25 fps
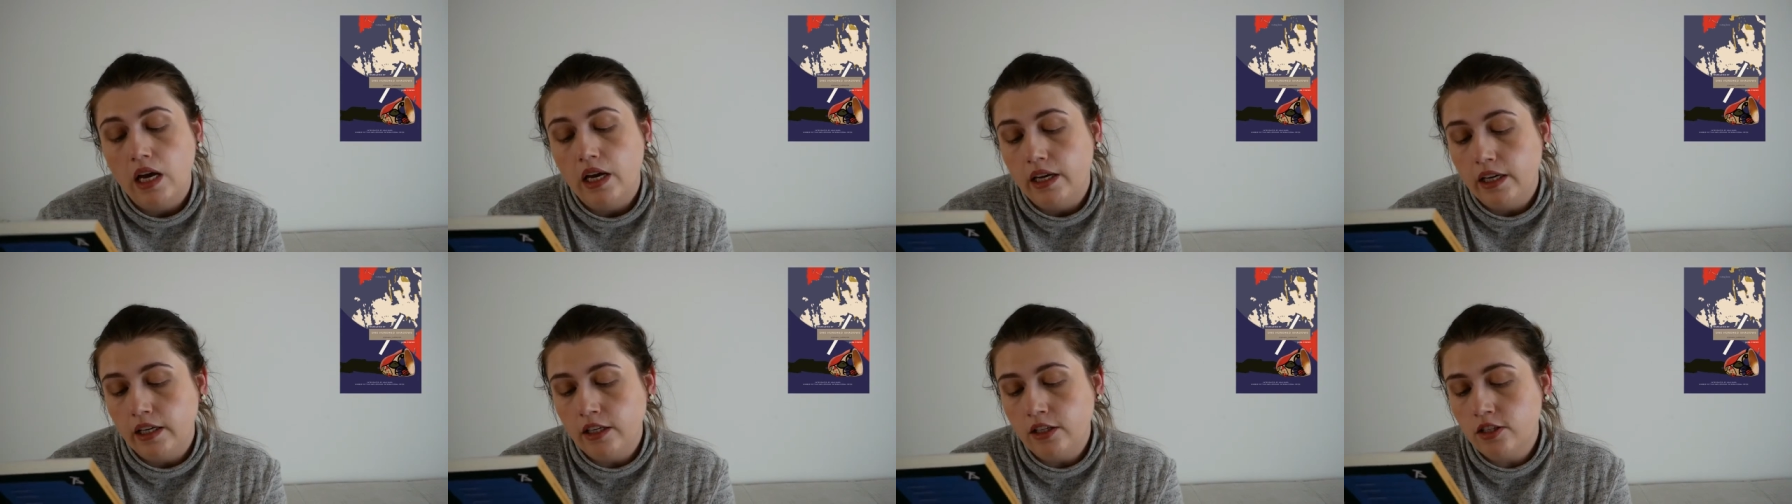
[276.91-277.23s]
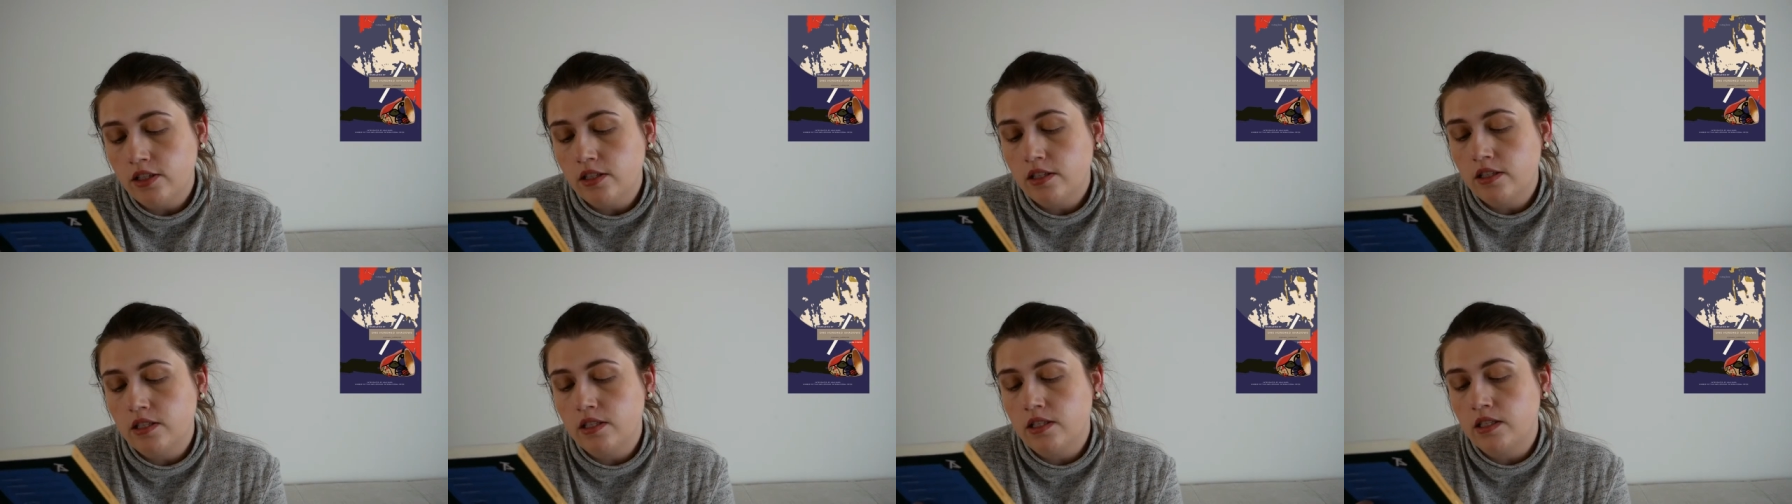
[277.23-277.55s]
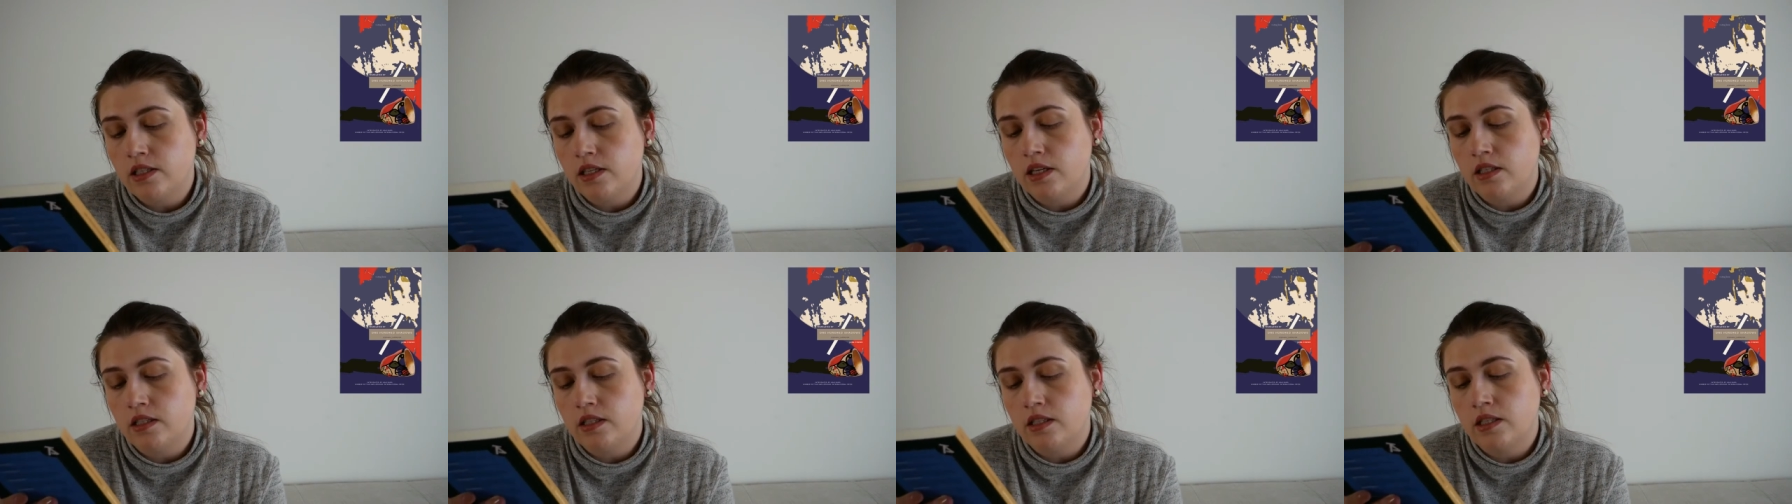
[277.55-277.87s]
Interesting
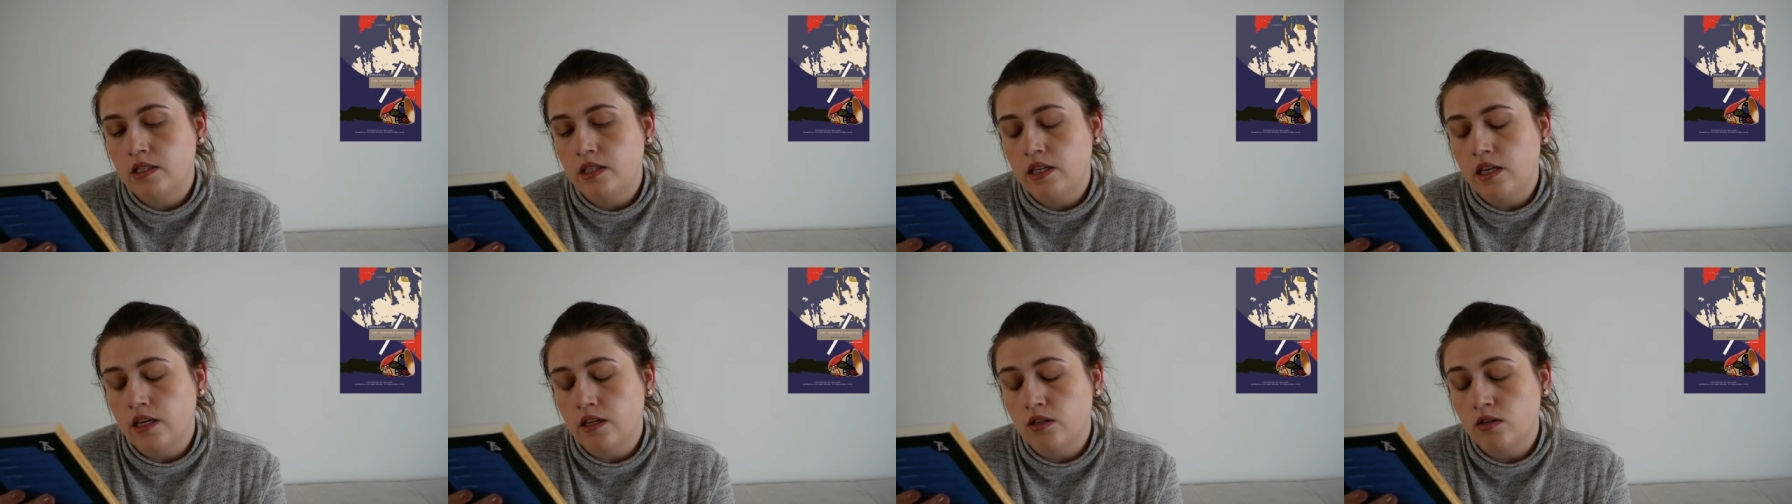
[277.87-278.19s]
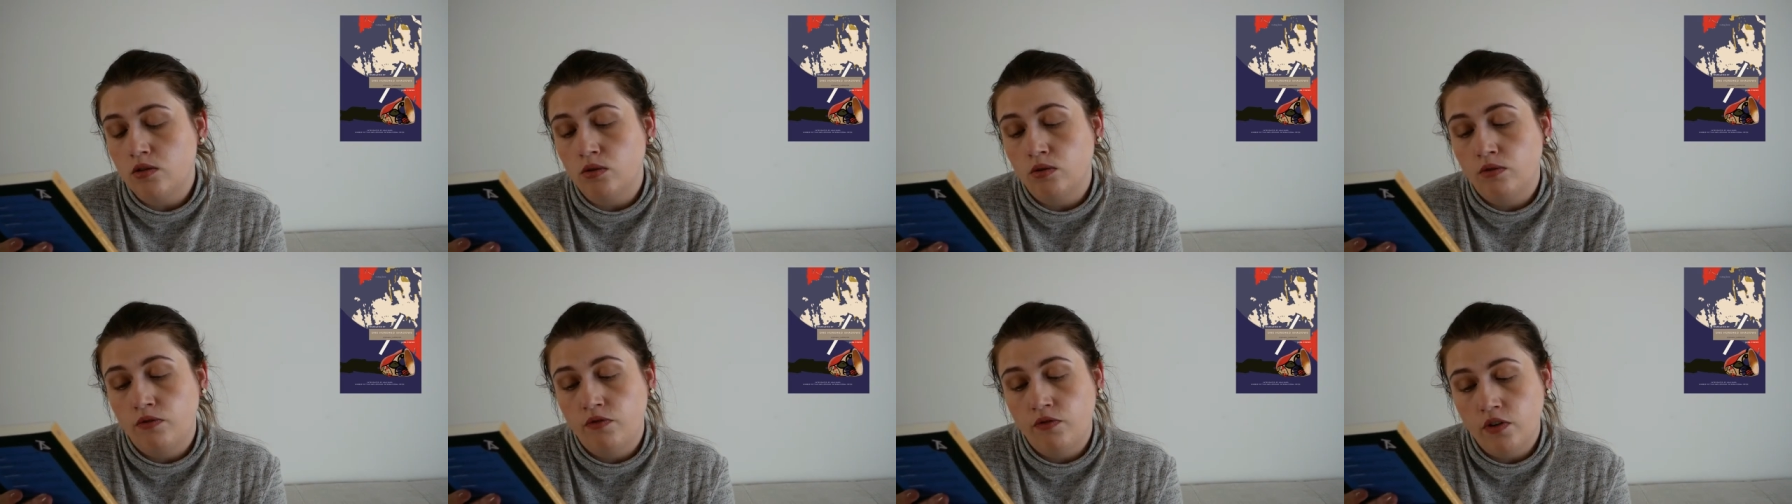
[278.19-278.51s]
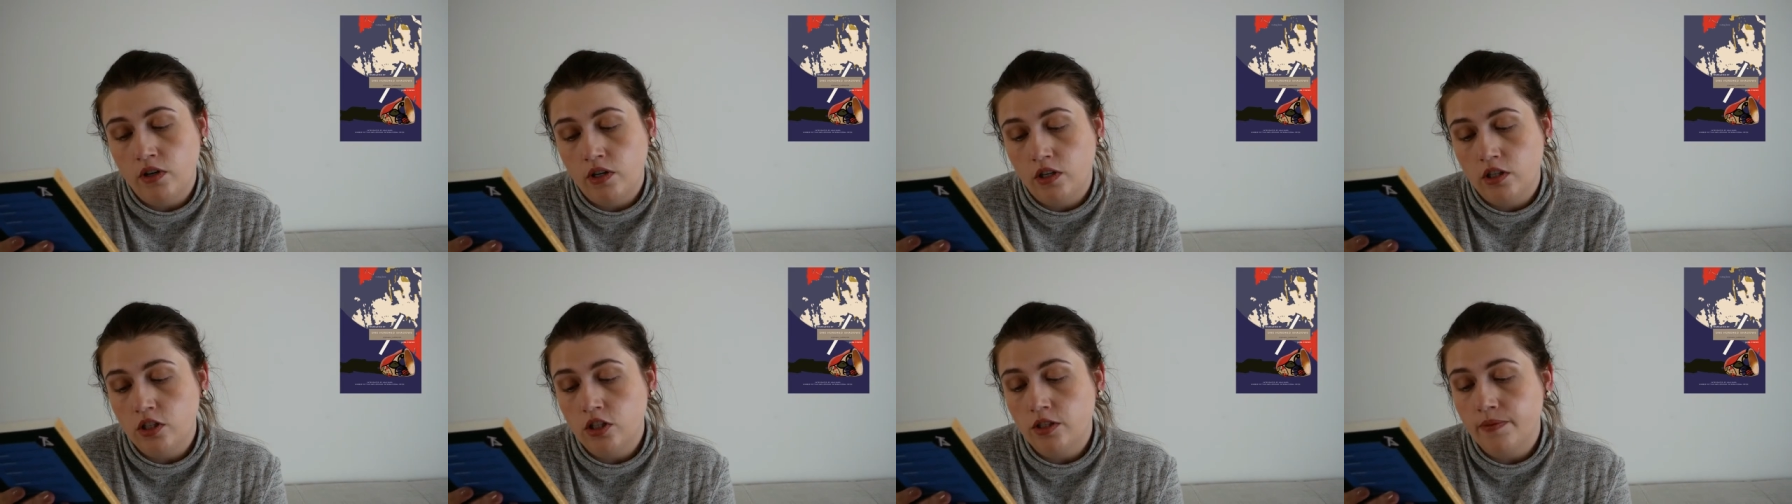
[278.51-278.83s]
says, it says on the
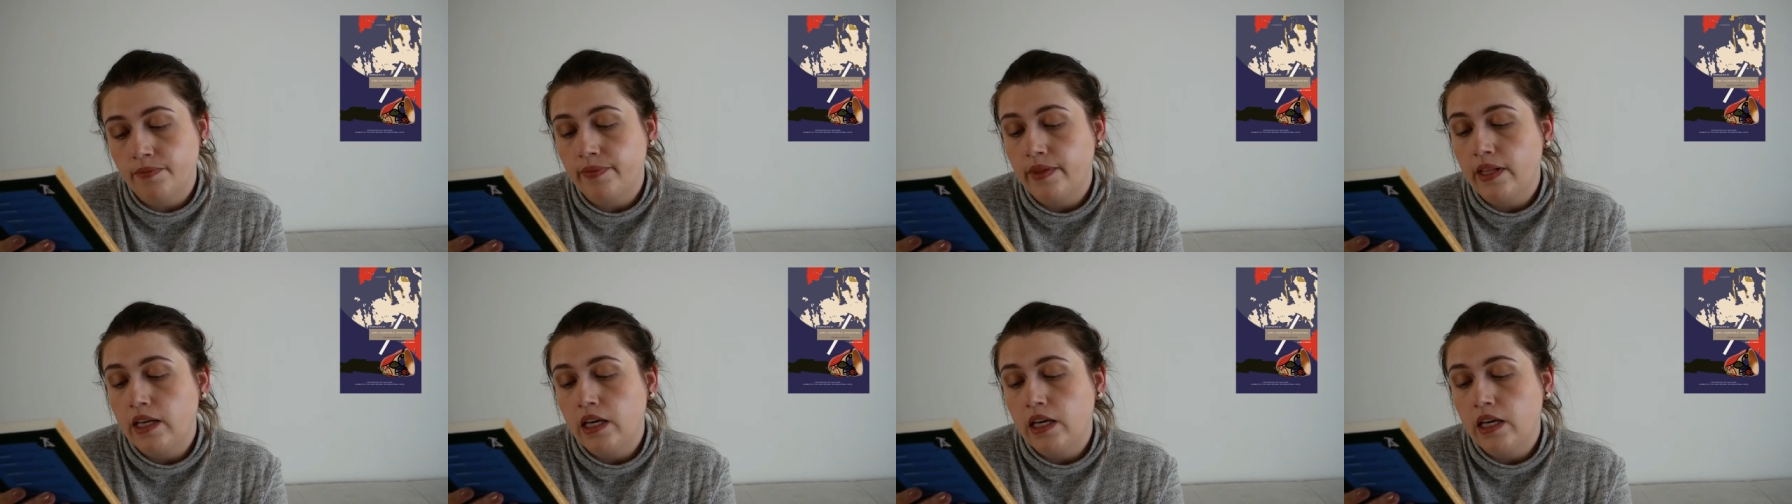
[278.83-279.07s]
front,